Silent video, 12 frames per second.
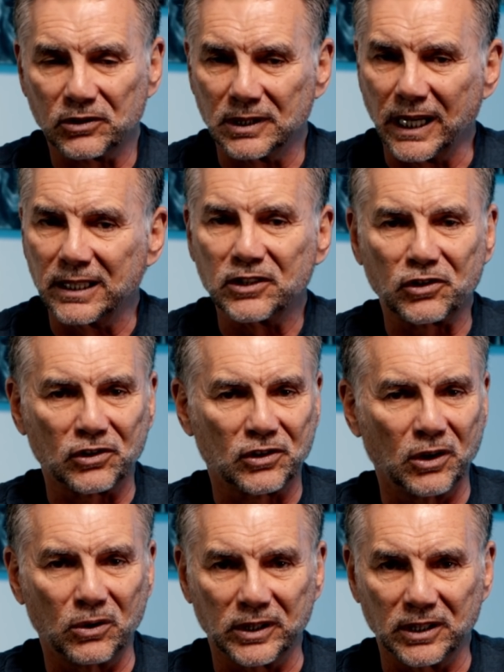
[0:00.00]
So now this is
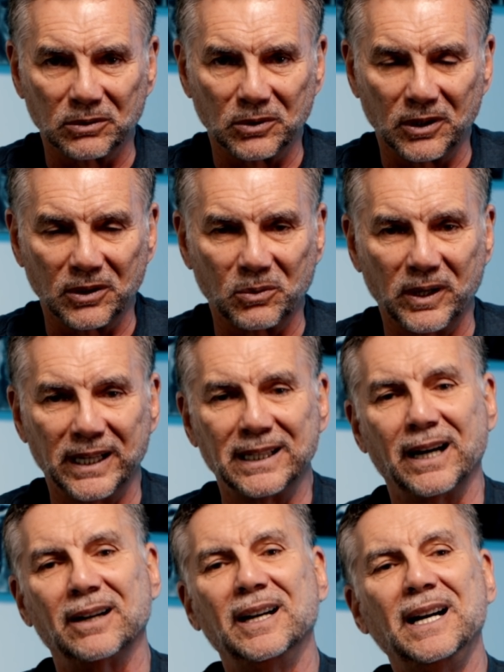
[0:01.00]
going in the wrong way.
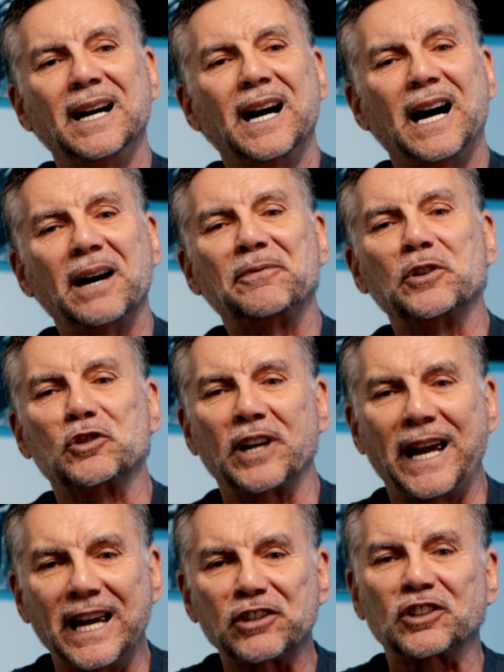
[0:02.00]
Now, Hoffa's
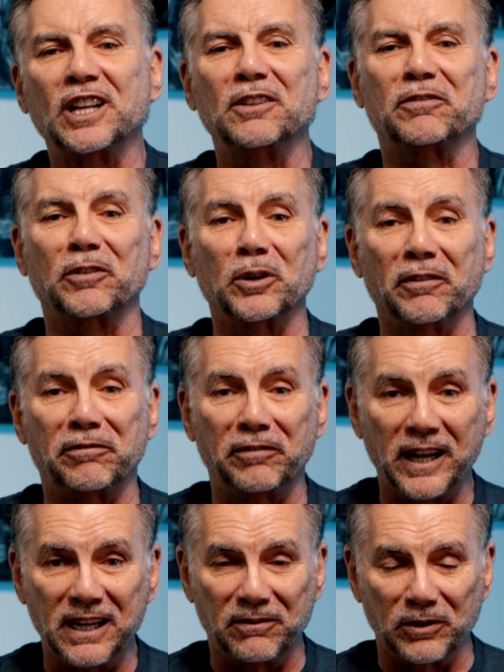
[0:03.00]
asking for a
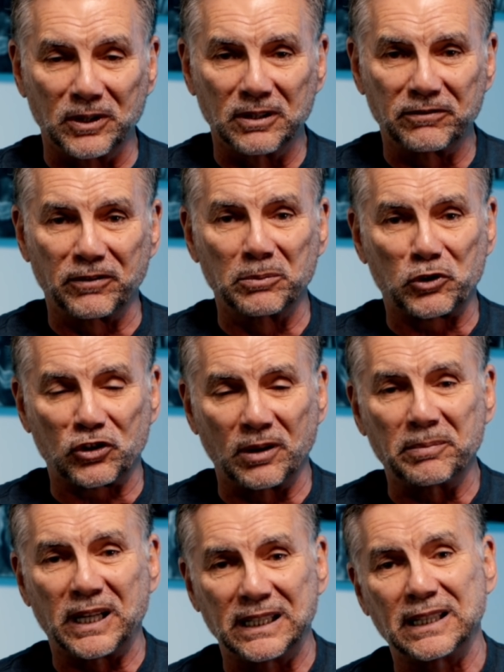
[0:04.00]
favor from
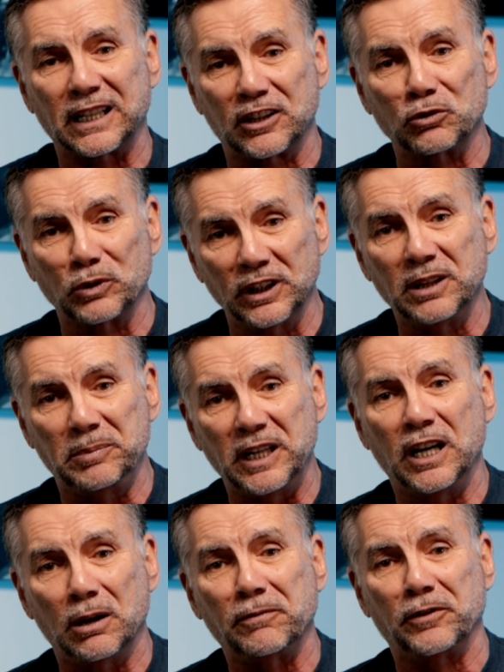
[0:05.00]
somebody that could really
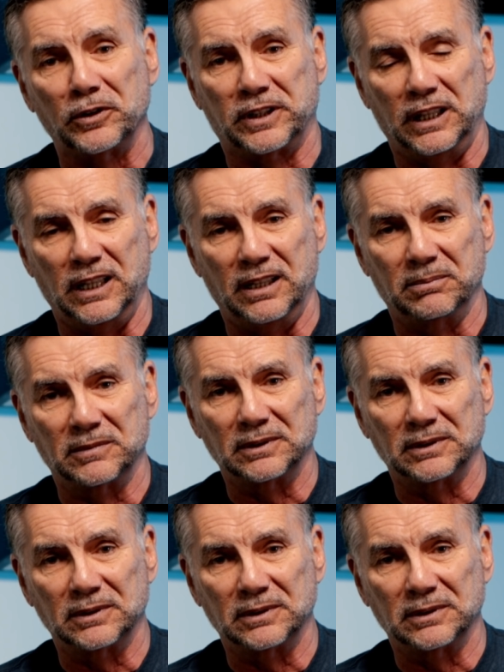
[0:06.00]
be helpful to him,